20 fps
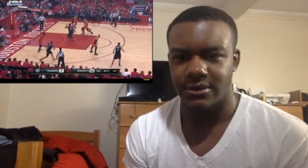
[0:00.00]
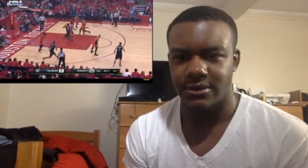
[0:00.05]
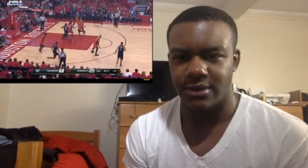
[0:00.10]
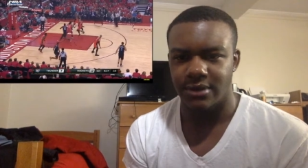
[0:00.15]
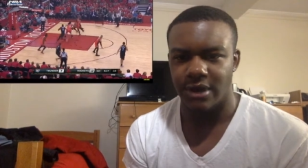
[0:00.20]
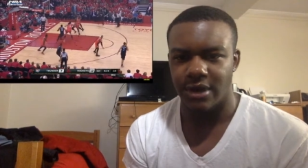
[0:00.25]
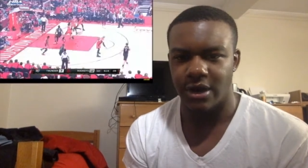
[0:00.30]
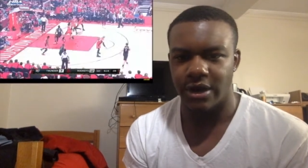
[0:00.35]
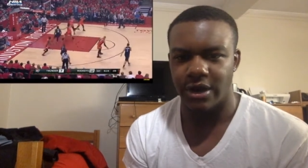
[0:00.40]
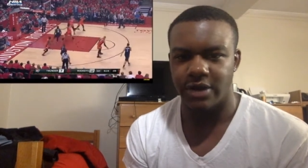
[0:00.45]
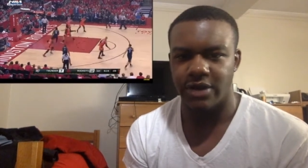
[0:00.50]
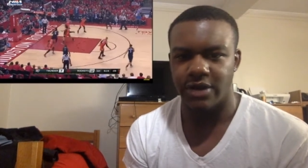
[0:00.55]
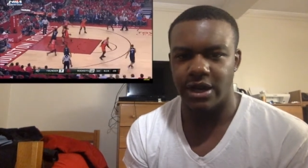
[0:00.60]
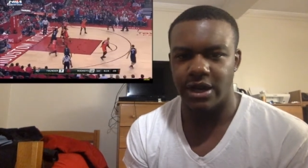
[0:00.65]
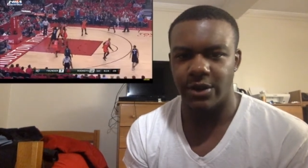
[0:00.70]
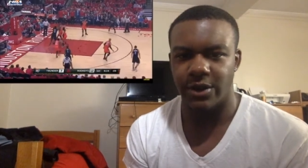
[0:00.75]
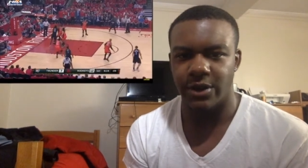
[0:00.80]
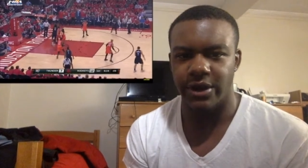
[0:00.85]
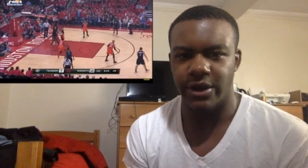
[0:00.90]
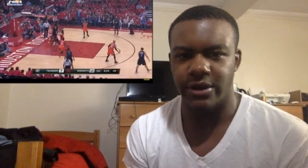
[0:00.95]
Harden
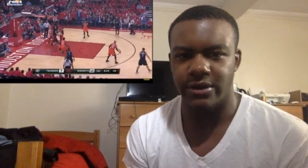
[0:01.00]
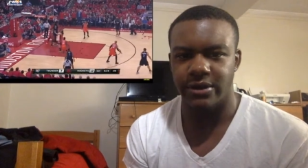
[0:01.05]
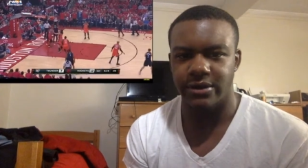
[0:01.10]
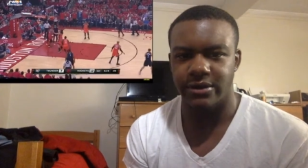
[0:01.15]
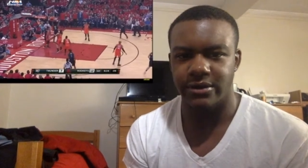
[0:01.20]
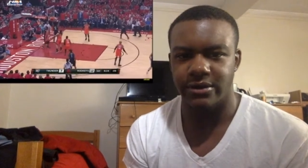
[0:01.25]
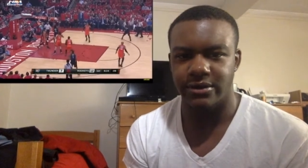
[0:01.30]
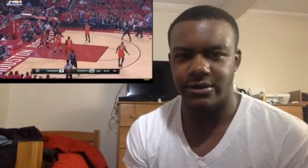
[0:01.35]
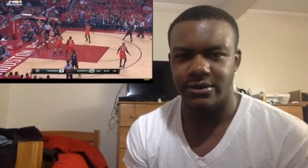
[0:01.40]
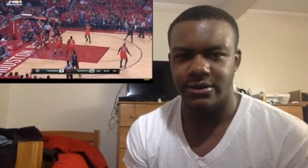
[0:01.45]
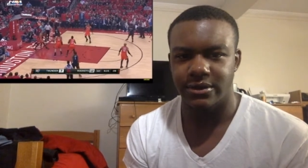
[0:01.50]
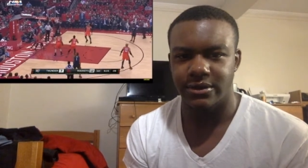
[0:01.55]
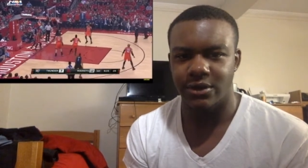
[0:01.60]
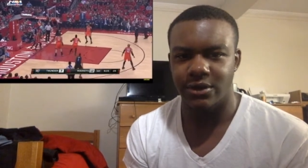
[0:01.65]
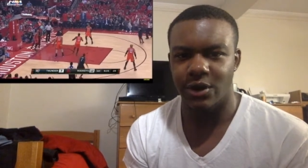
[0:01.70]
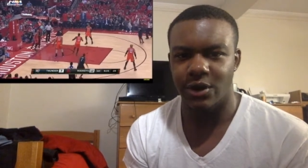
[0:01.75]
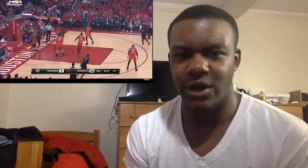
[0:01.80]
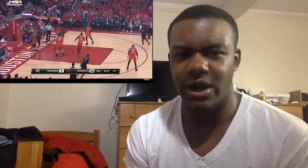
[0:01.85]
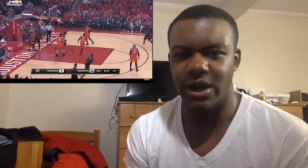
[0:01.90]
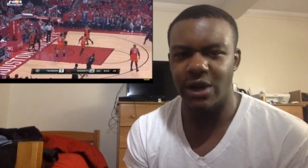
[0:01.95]
trying to work.
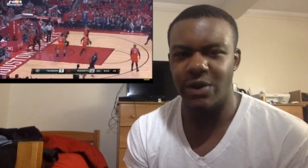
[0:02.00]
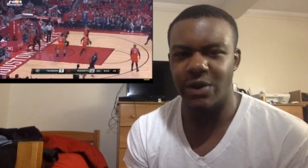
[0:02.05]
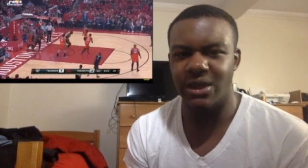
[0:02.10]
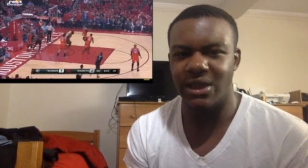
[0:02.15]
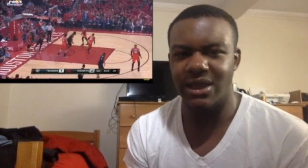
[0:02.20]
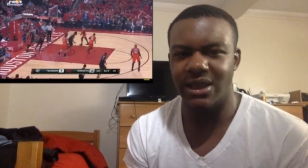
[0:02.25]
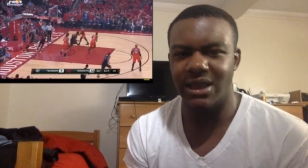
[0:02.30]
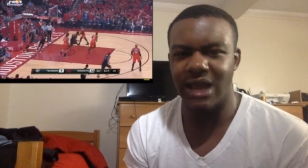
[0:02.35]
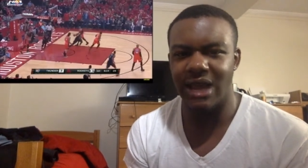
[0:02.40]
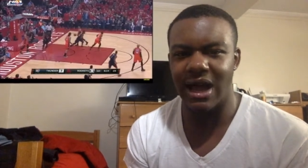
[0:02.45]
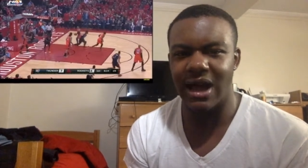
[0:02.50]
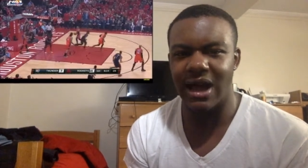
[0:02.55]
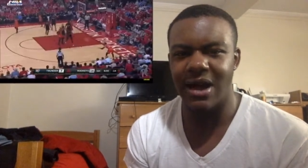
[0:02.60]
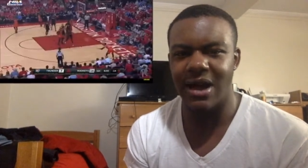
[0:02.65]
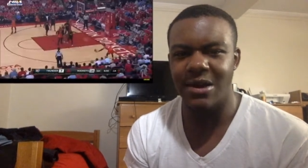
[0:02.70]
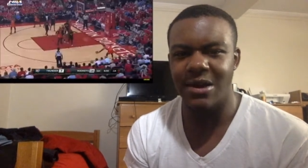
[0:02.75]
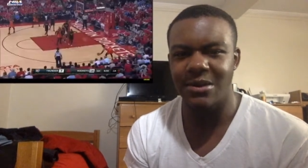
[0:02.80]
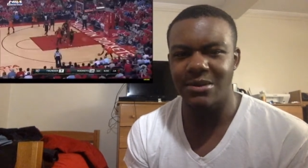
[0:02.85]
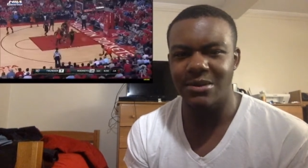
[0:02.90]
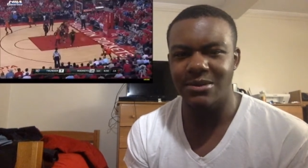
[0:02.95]
Going up with the
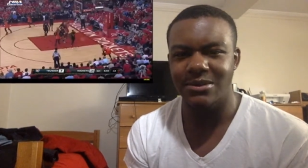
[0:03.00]
lob.